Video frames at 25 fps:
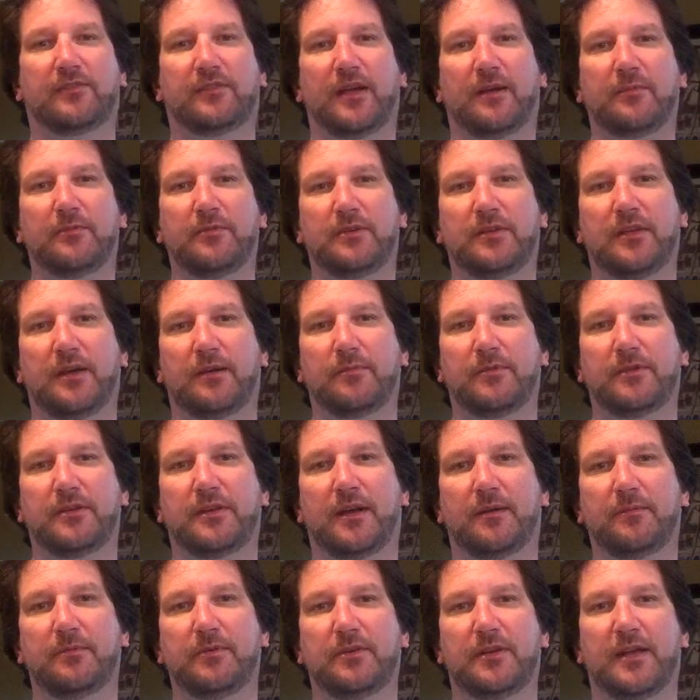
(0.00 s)
It's
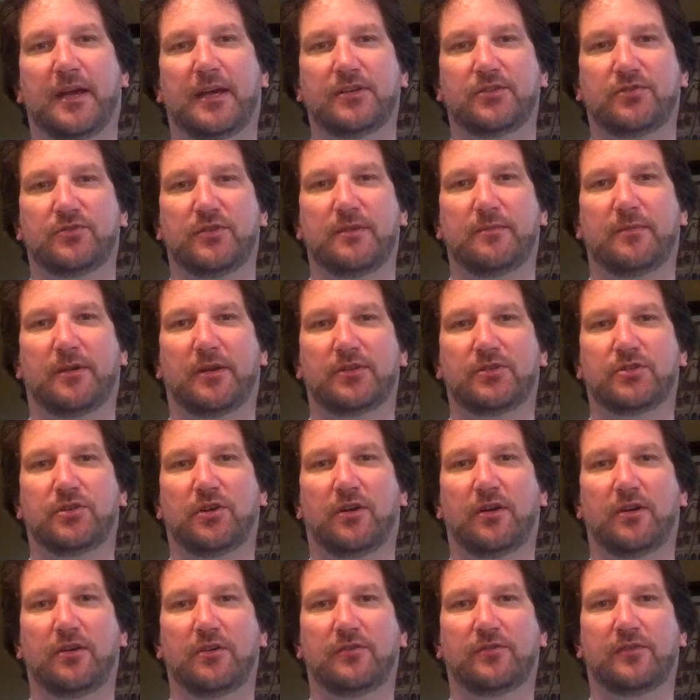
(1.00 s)

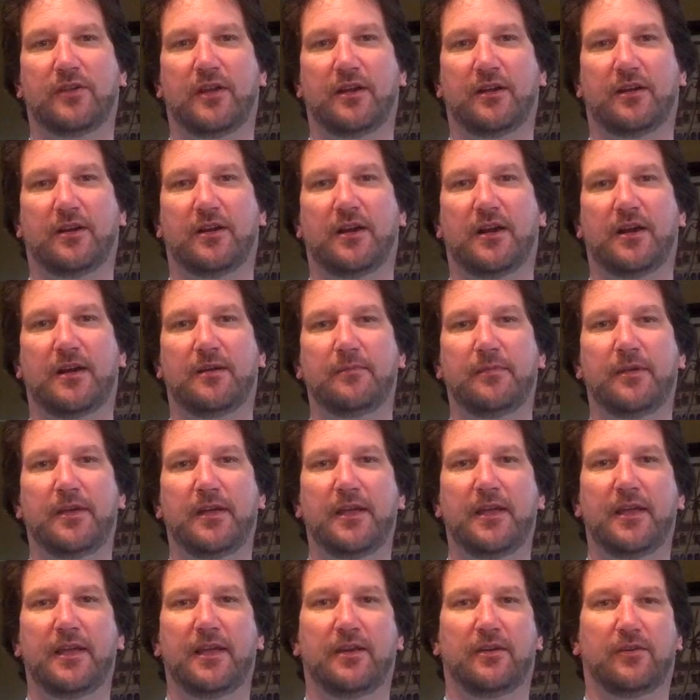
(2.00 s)
www.dreamoncharters.com.
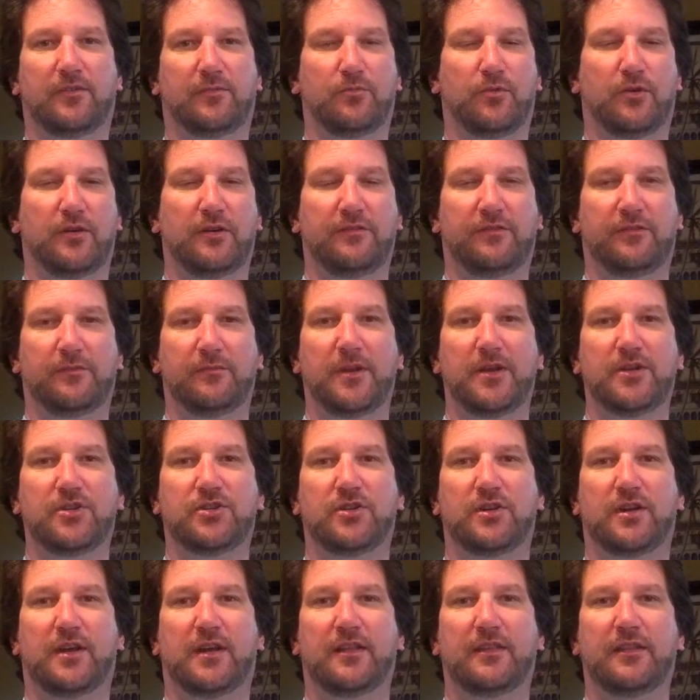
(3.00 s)
There's more
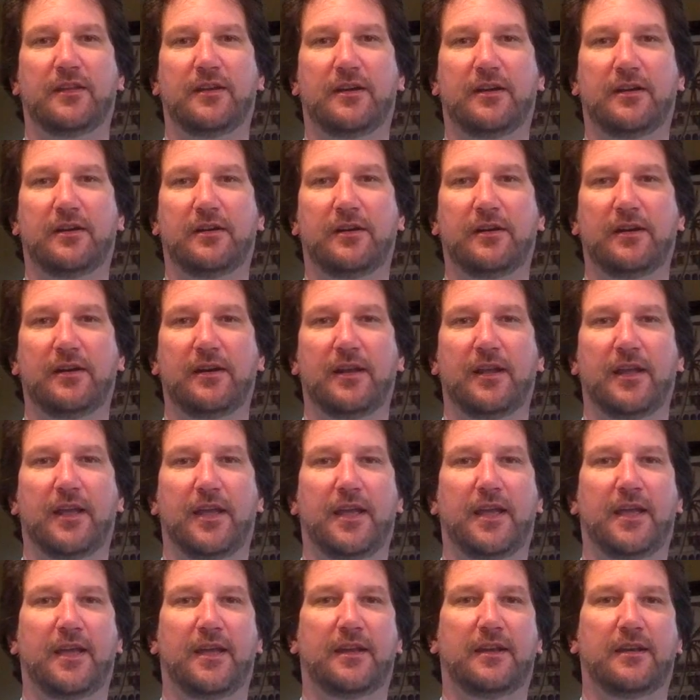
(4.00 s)
information on there.
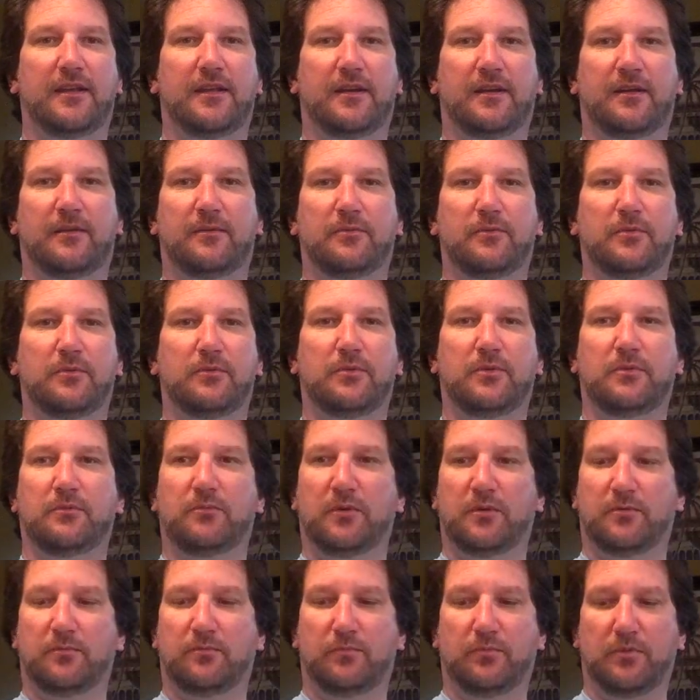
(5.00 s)
And
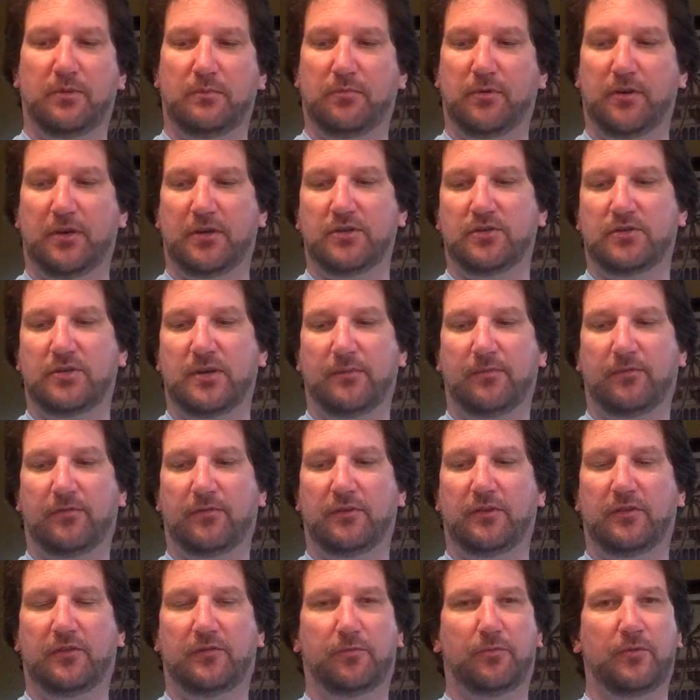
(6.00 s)
we're booking trips
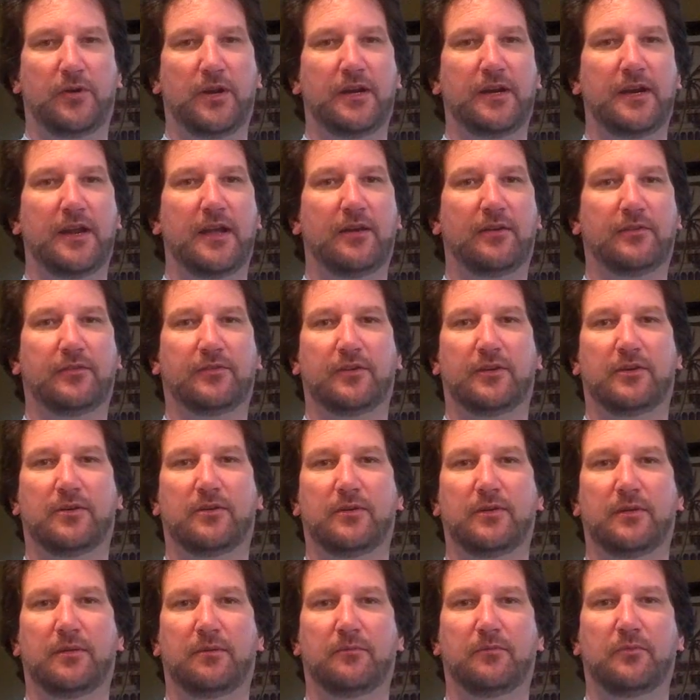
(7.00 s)
for the spring now,
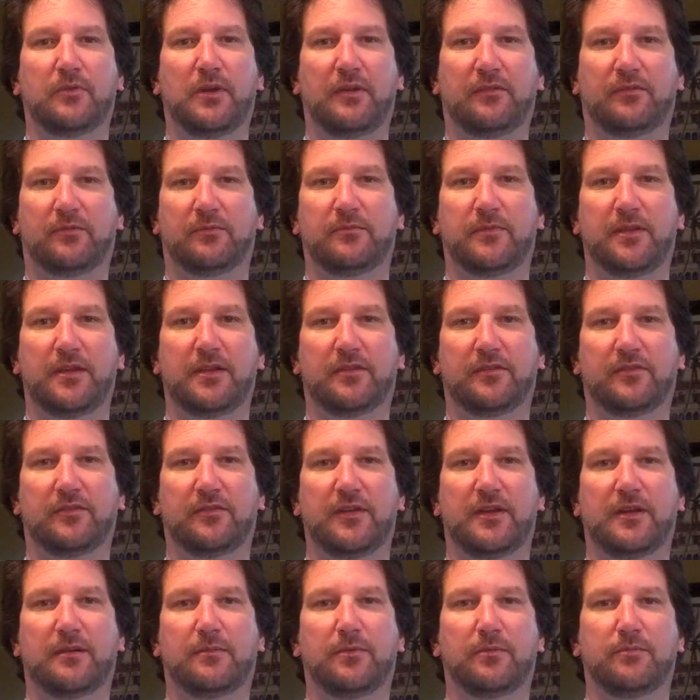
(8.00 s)
so we have some deals
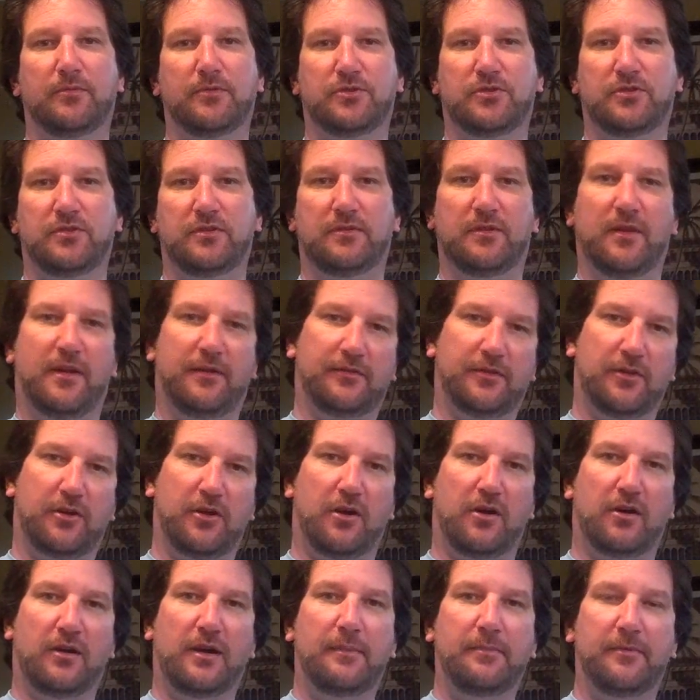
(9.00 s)
available, but you have to
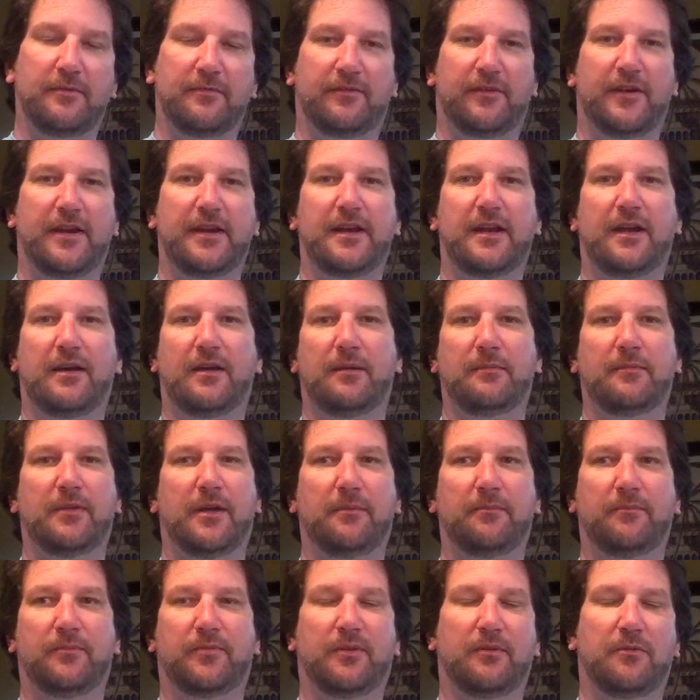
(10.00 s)
call up and find out.
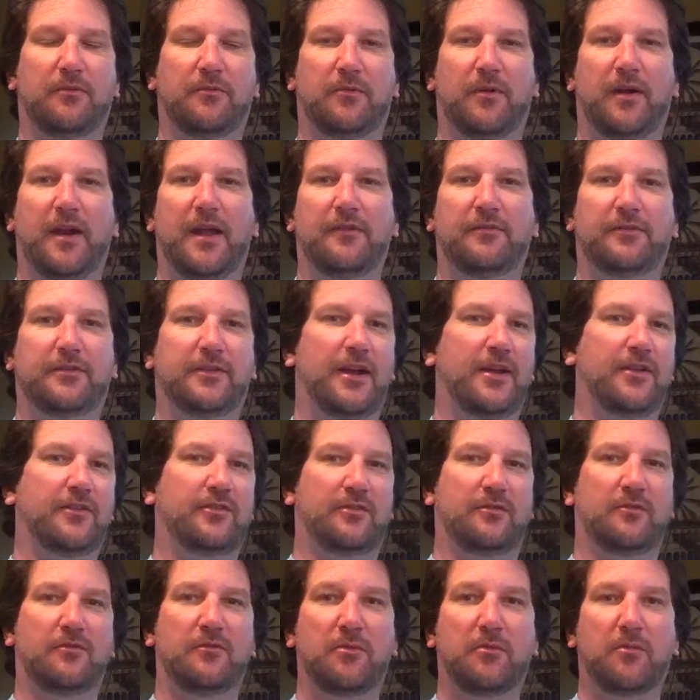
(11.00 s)
Some of them are
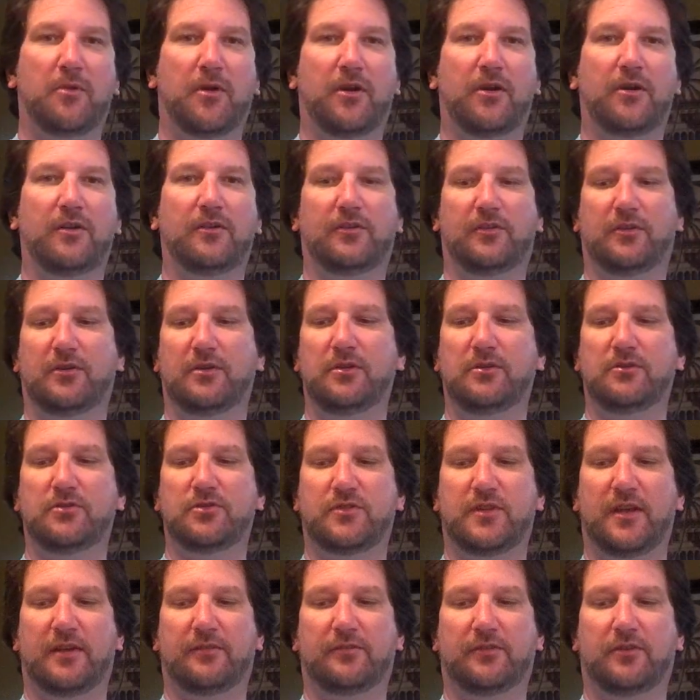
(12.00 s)
advertised, some of them aren't, so you
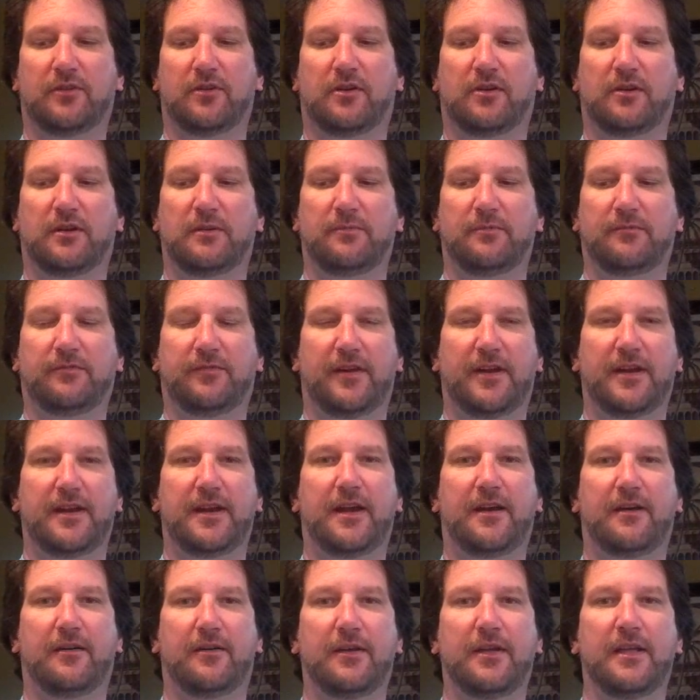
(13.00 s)
just have to call up and
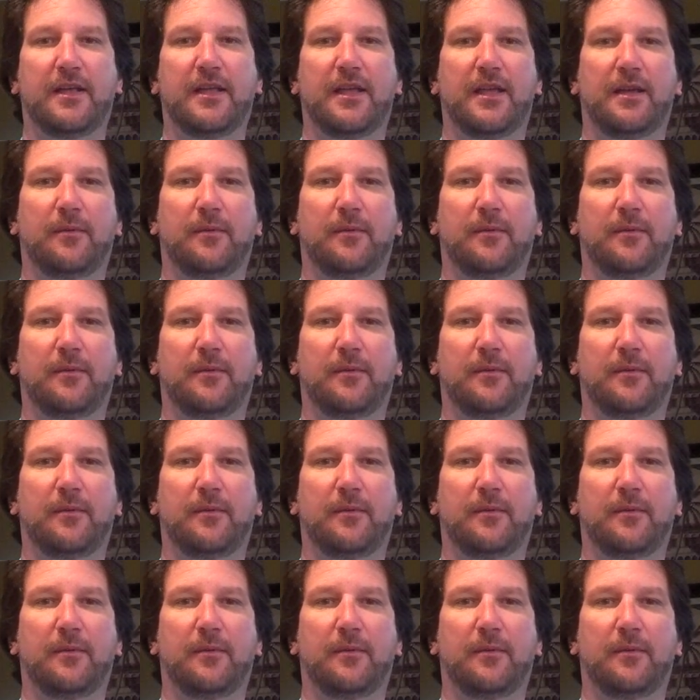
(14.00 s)
find out.